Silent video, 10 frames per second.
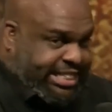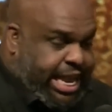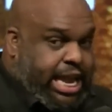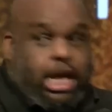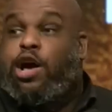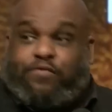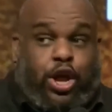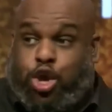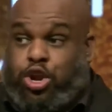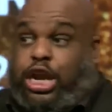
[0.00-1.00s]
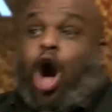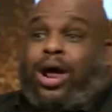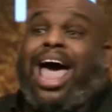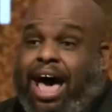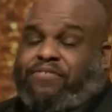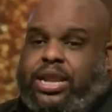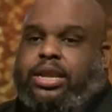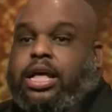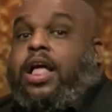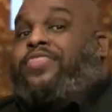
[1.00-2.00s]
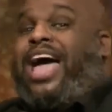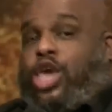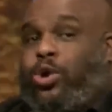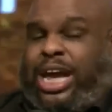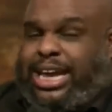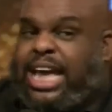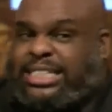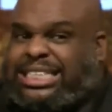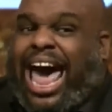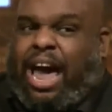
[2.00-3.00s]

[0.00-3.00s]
easy for you to go to heaven that you can get